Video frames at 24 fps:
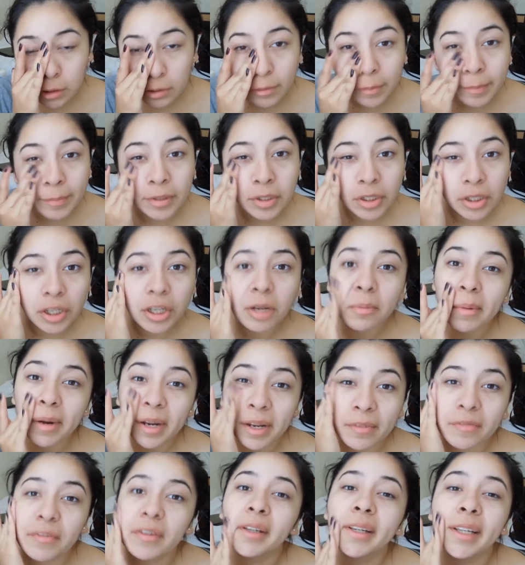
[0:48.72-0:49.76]
this is just going to
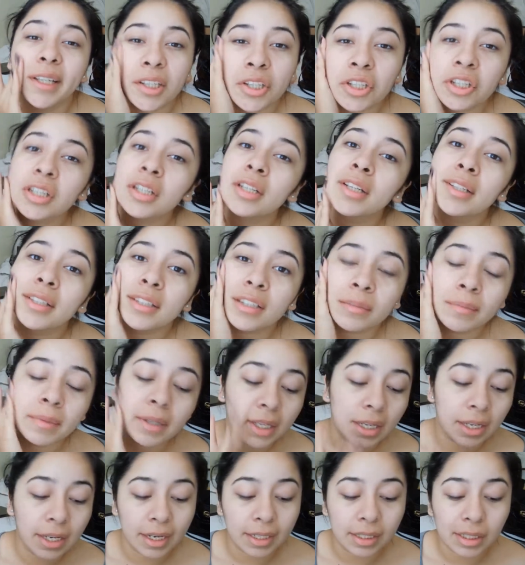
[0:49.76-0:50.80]
secure my foundation,
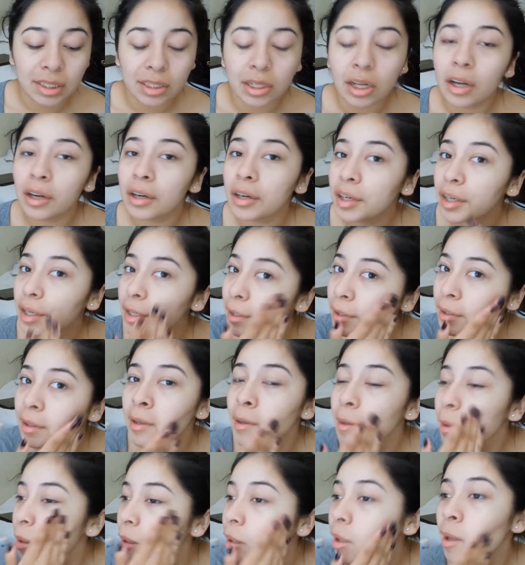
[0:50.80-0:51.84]
so make it last
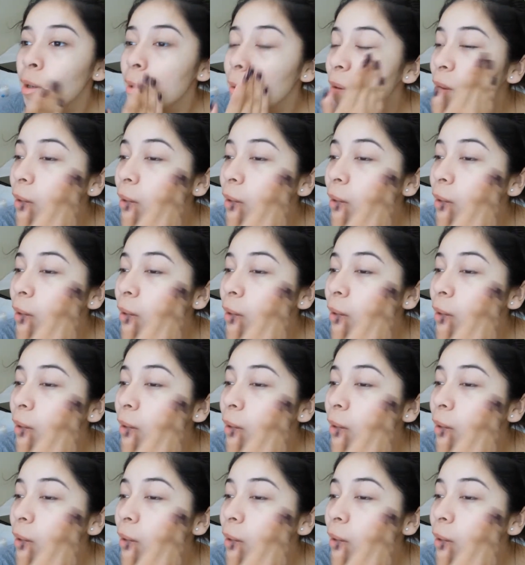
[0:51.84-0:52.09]
longer,